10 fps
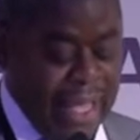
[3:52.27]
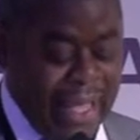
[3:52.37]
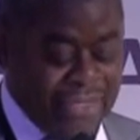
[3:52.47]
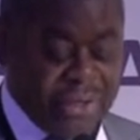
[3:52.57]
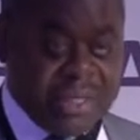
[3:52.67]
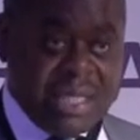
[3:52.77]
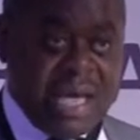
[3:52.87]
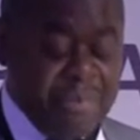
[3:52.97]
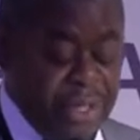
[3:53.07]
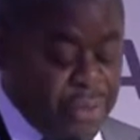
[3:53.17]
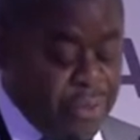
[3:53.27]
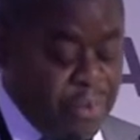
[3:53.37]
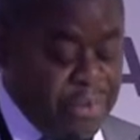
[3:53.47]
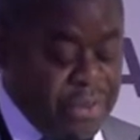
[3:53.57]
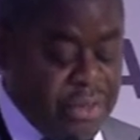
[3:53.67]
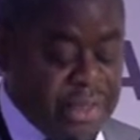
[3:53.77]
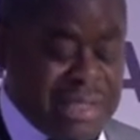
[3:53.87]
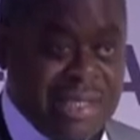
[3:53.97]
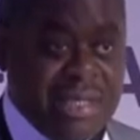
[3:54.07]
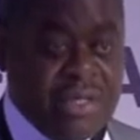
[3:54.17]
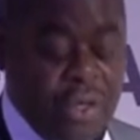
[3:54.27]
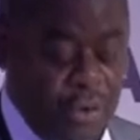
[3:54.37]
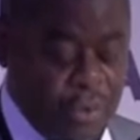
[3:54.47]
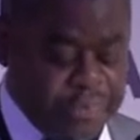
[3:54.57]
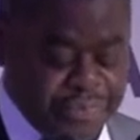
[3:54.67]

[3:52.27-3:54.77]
At the CME Group, the CEO